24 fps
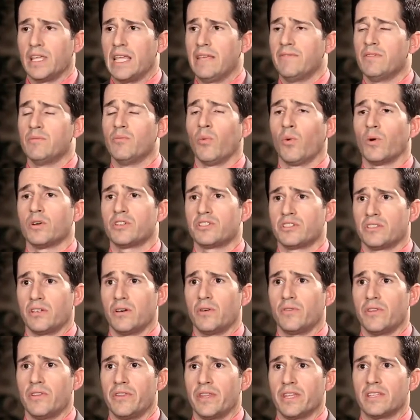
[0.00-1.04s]
even more
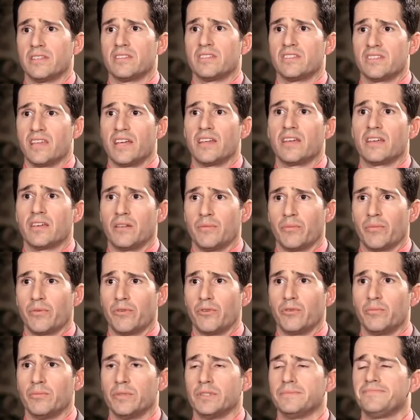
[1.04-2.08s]
so than the aesthetic
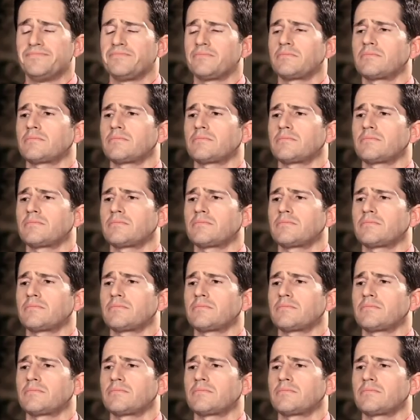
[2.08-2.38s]
improvement.